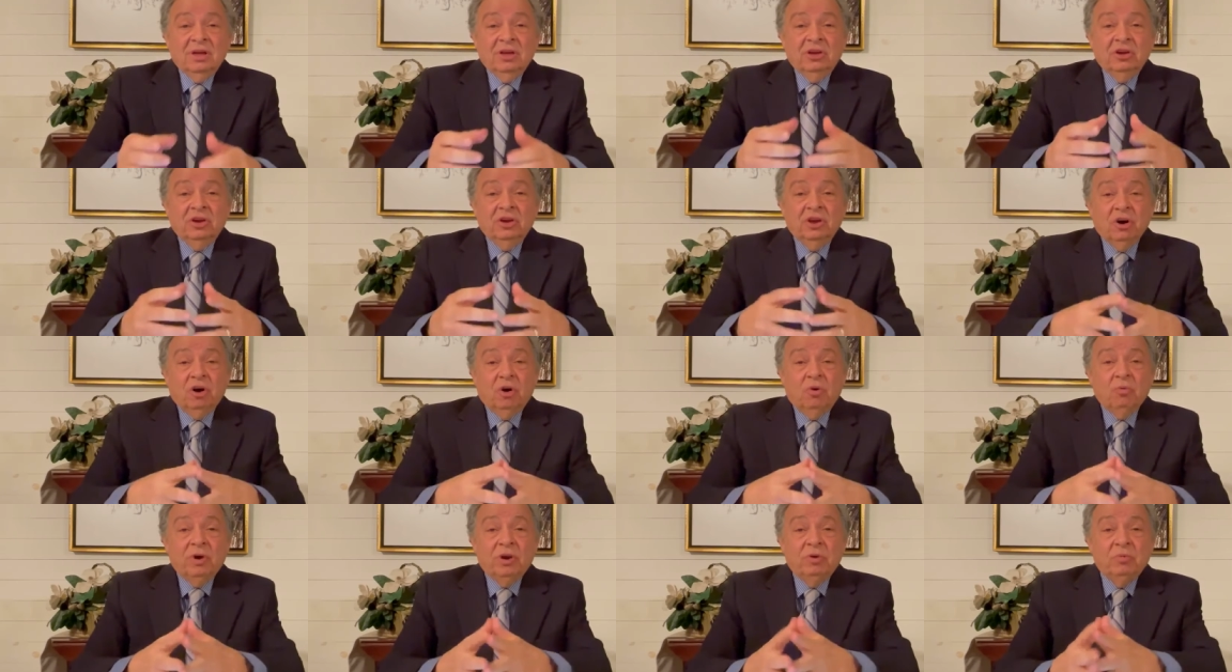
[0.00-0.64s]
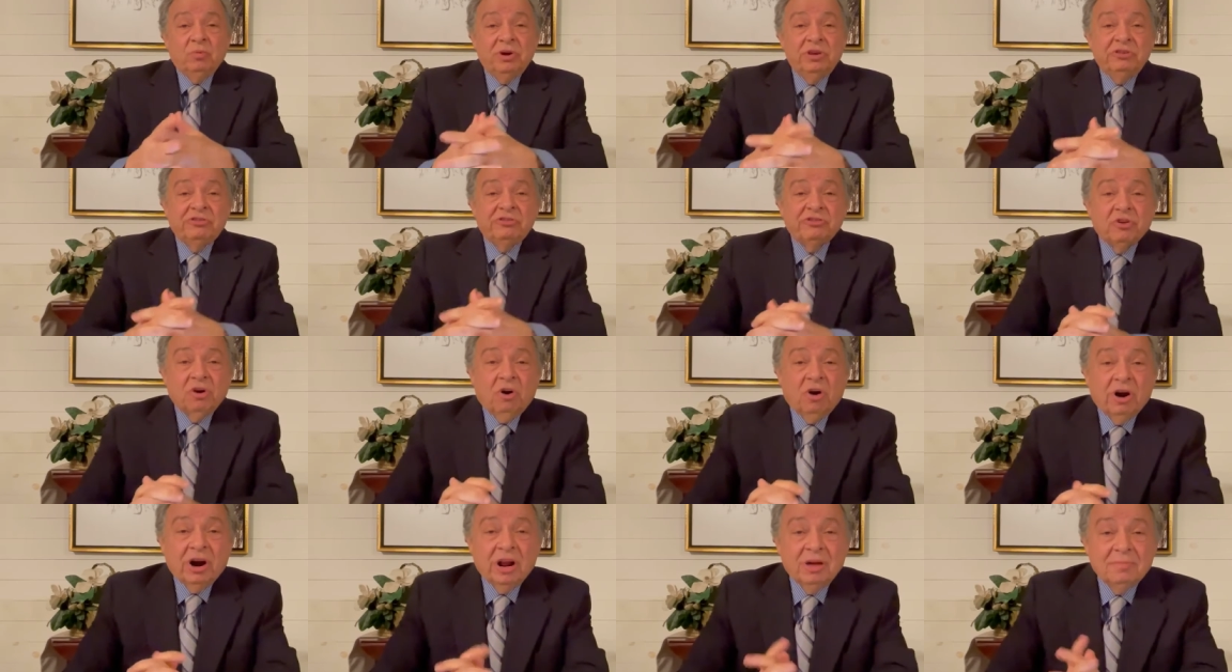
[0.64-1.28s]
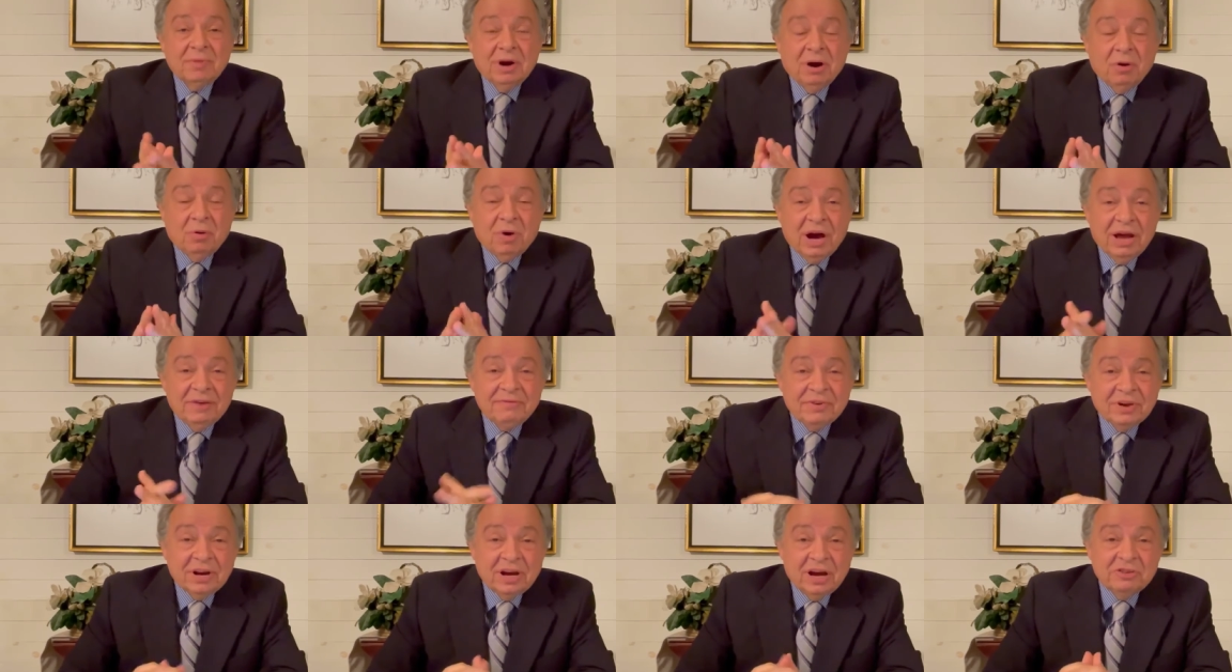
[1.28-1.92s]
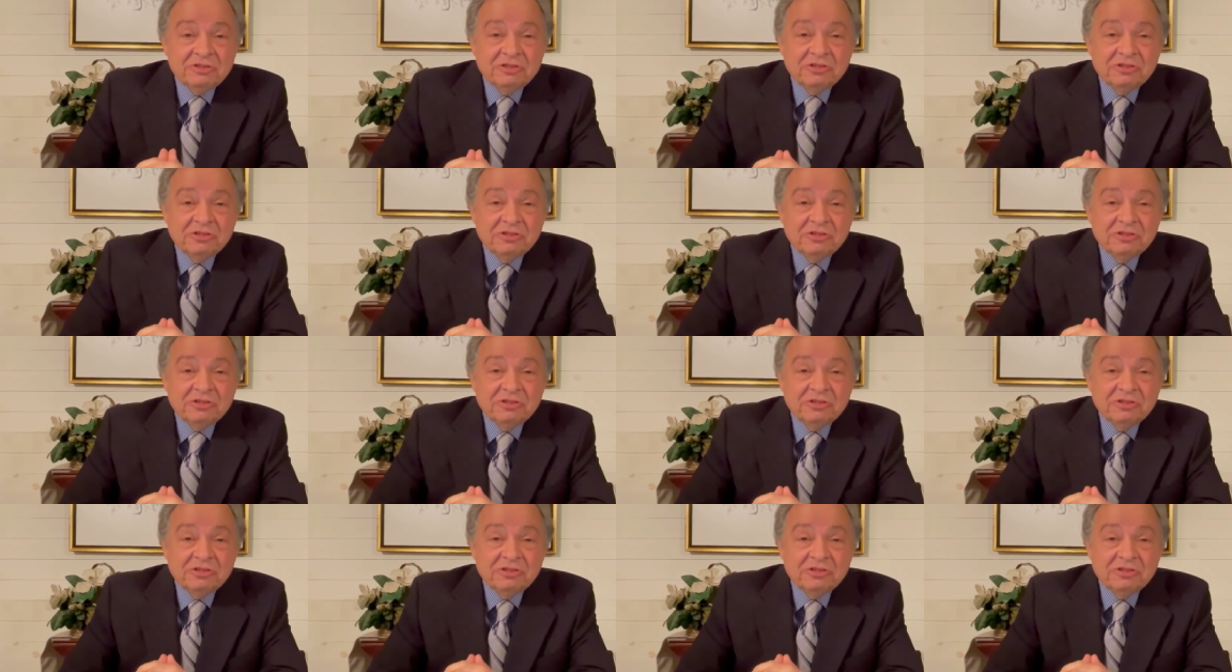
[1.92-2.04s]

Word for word: You know, when we started, my wife and I